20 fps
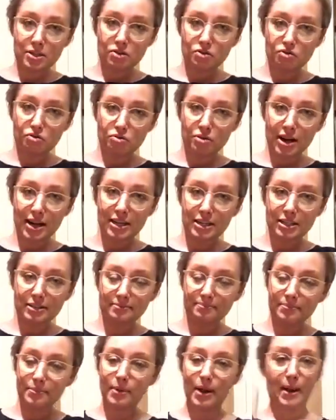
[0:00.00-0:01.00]
All right,
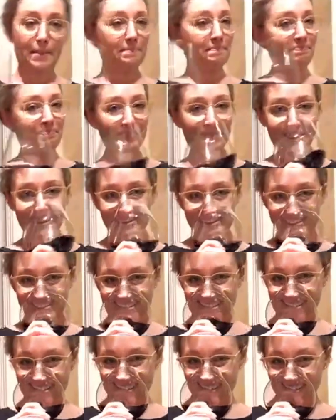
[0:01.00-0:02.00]
okay.
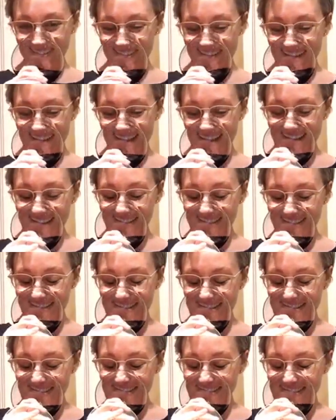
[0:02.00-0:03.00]
So we got on the
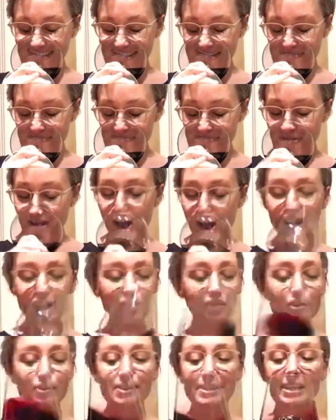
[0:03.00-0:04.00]
nose all of
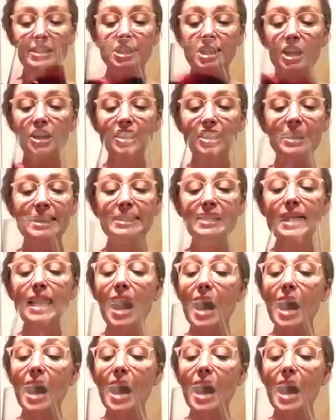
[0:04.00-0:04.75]
those nice cherries.